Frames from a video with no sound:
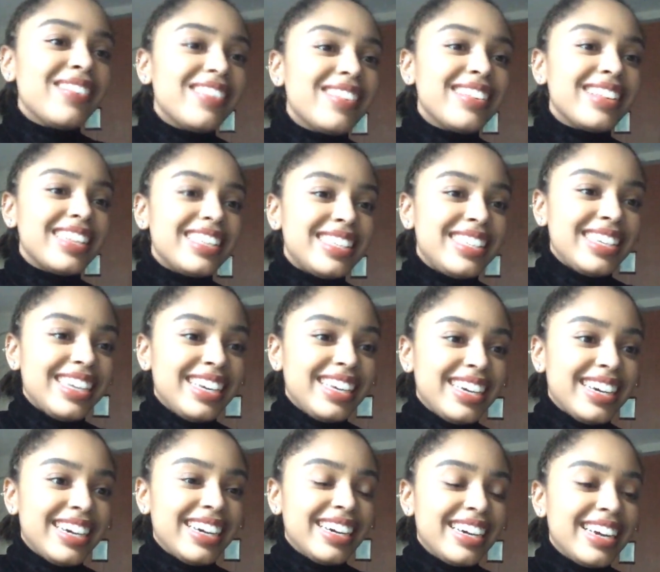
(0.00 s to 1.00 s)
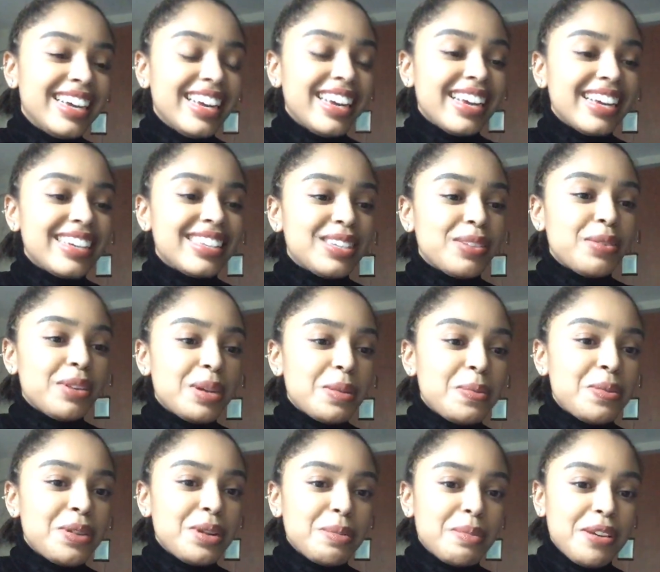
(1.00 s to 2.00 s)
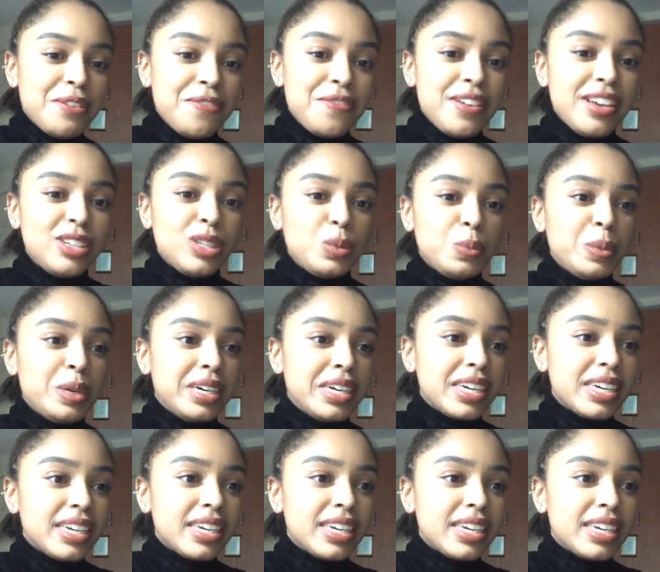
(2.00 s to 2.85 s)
Let's see here, because I wanted to put it on my Facebook.